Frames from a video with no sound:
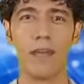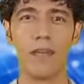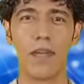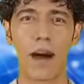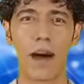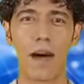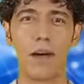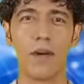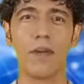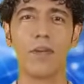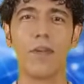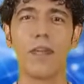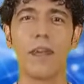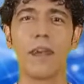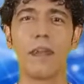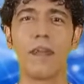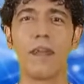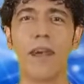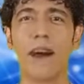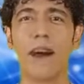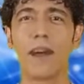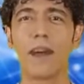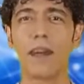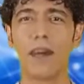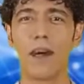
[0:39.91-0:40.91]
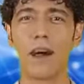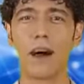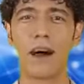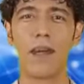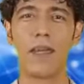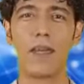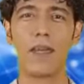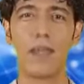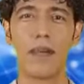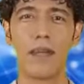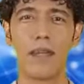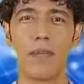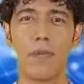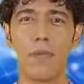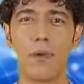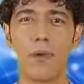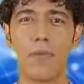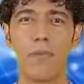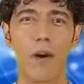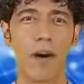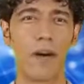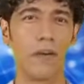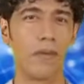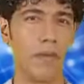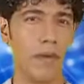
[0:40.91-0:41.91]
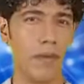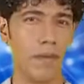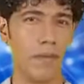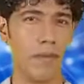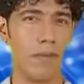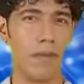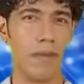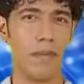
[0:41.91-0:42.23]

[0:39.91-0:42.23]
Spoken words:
$8.99 per month.